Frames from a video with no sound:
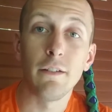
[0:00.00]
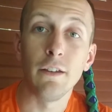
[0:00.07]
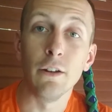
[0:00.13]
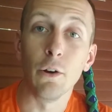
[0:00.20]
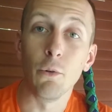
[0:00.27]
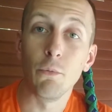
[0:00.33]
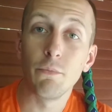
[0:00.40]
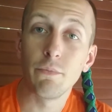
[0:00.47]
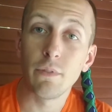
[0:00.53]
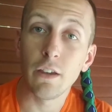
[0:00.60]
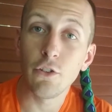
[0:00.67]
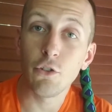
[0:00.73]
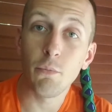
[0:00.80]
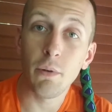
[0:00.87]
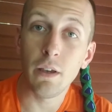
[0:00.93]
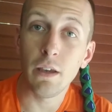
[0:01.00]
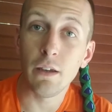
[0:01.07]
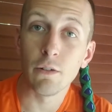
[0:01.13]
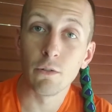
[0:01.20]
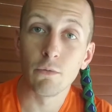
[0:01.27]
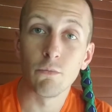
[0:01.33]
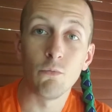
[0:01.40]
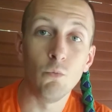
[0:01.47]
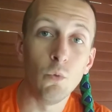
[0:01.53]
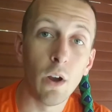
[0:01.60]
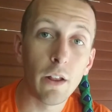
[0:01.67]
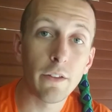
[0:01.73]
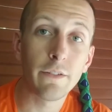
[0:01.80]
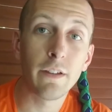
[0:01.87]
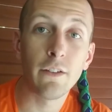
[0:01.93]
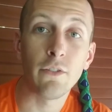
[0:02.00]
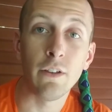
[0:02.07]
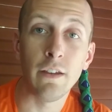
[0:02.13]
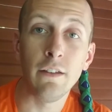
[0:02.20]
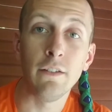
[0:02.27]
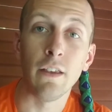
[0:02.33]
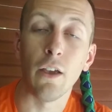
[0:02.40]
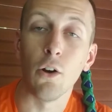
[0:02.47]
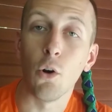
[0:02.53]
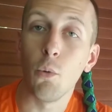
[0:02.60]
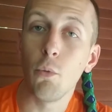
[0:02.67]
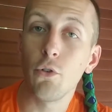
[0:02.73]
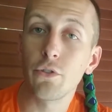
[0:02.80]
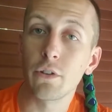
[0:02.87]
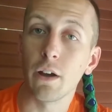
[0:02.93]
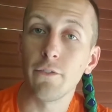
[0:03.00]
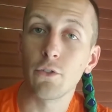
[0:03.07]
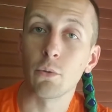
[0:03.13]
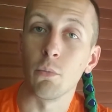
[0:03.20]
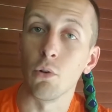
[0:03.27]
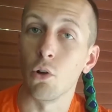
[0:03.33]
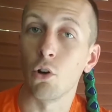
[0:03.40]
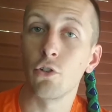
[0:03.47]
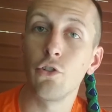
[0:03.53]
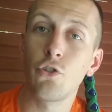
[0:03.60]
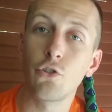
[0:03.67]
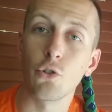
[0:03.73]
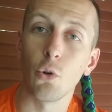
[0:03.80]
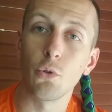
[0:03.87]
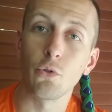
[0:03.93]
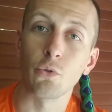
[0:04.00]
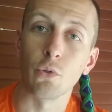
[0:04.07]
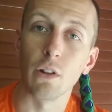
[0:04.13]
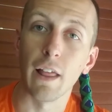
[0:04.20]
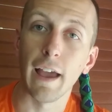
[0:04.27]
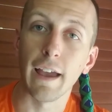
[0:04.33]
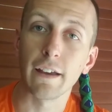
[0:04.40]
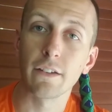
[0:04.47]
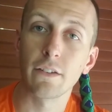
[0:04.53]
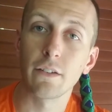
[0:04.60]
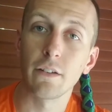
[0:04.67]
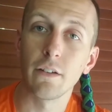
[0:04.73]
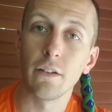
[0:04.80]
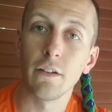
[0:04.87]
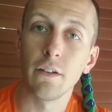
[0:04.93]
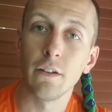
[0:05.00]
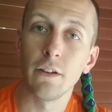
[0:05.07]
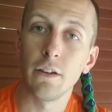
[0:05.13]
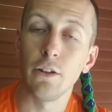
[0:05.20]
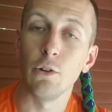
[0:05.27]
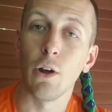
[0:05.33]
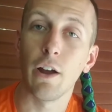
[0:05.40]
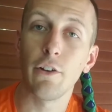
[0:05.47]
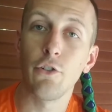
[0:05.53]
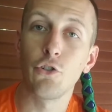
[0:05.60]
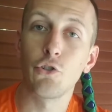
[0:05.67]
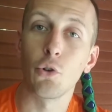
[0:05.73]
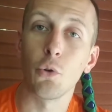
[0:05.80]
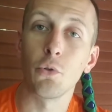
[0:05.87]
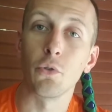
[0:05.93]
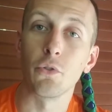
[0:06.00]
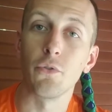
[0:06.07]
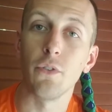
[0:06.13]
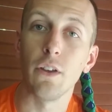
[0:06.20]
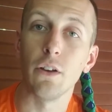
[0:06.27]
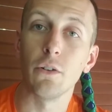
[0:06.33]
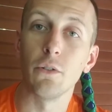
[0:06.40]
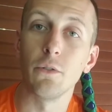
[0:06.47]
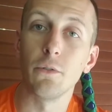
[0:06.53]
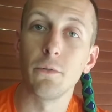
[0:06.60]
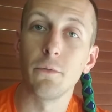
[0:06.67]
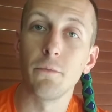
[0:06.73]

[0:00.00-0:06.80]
You know, things should be relatively easy, almost comfortable. Are your shoulders relaxed? You know, how do your shoulders feel?